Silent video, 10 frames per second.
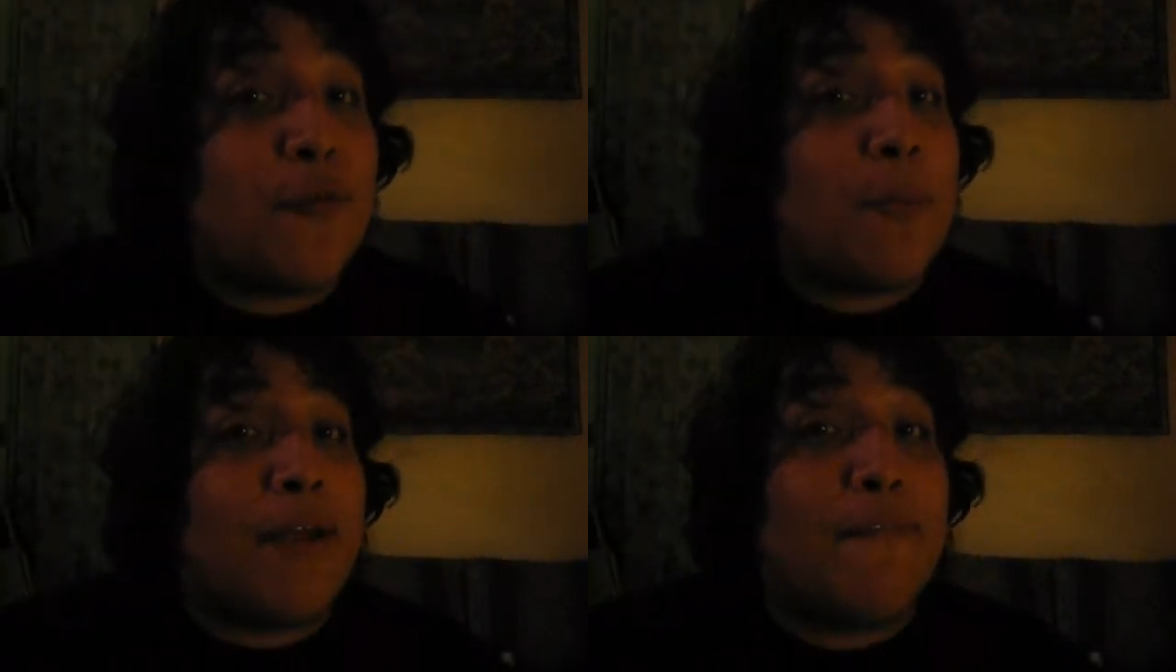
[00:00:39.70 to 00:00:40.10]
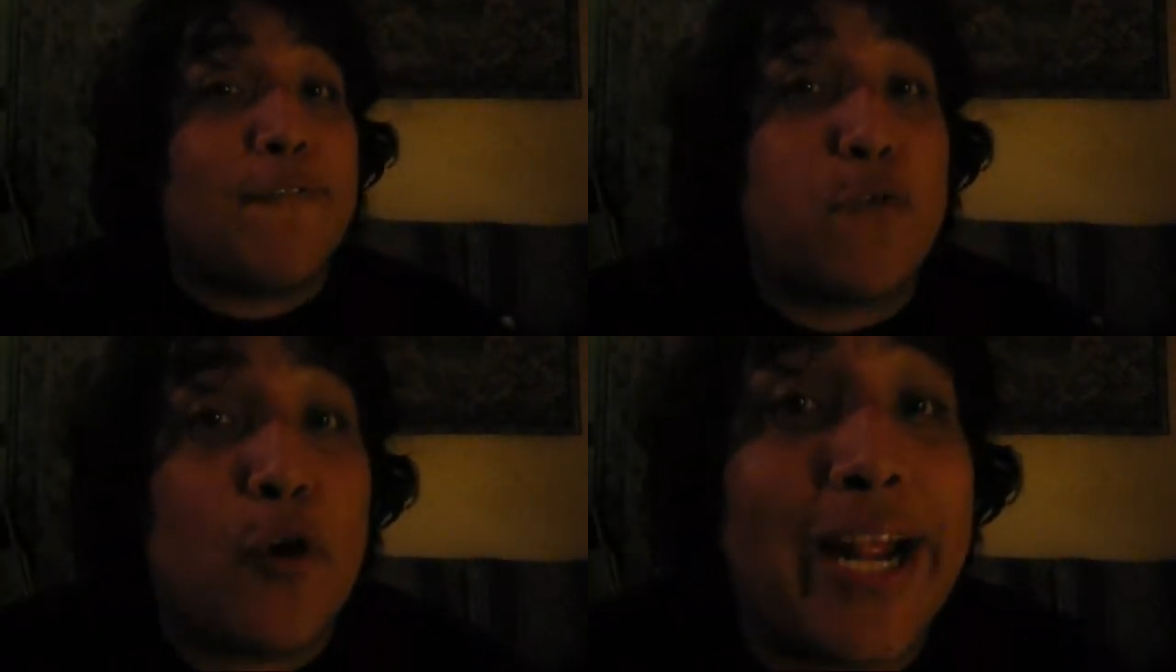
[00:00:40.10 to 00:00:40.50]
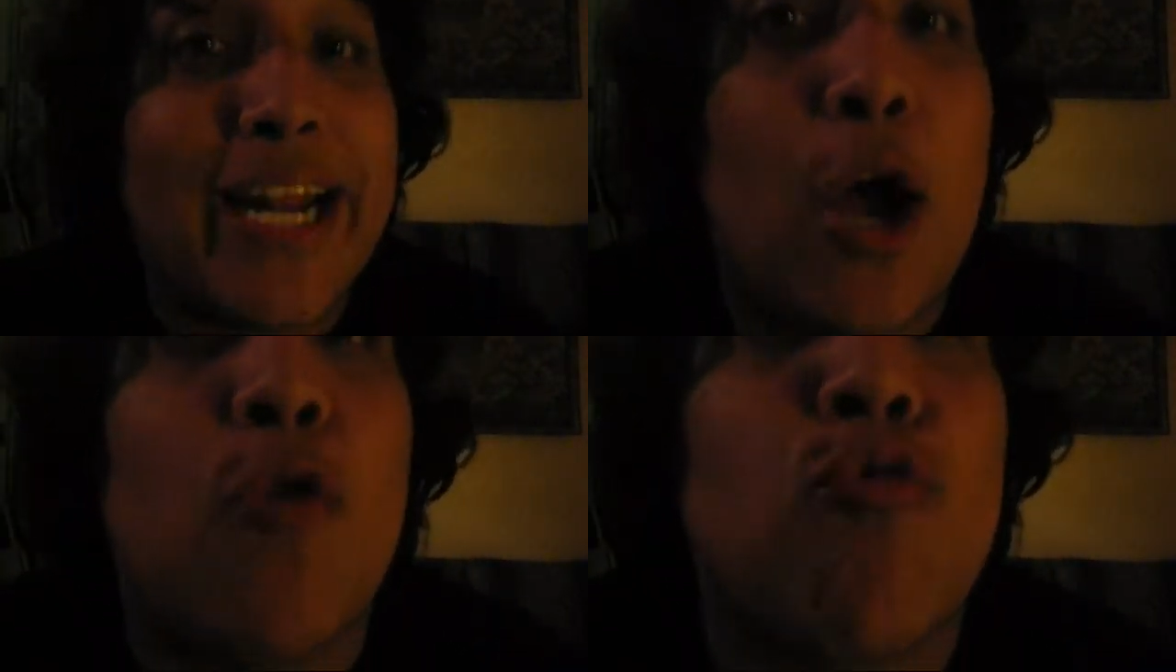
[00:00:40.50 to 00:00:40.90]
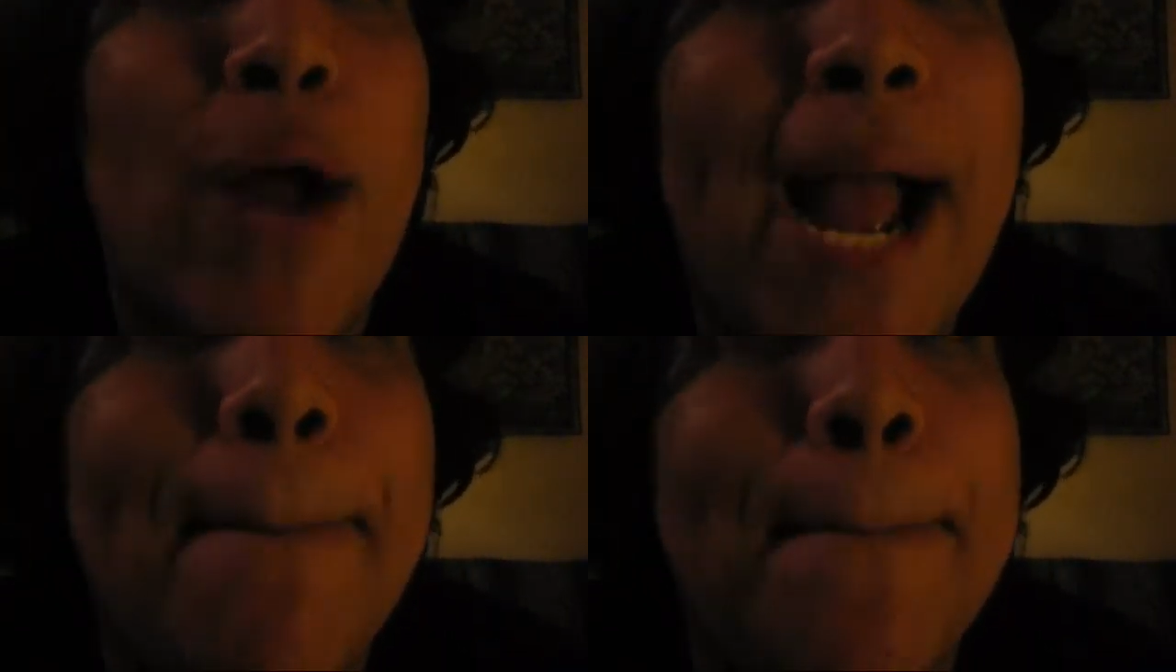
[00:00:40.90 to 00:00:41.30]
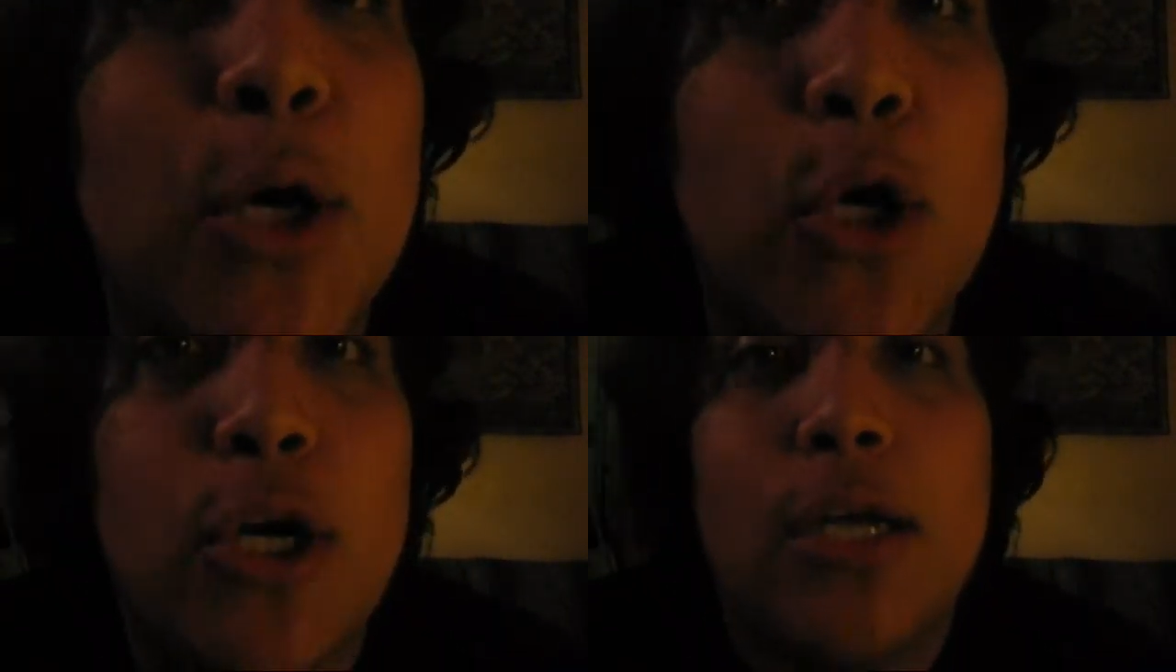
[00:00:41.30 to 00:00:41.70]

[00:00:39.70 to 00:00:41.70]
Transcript: for my friend, a rapper.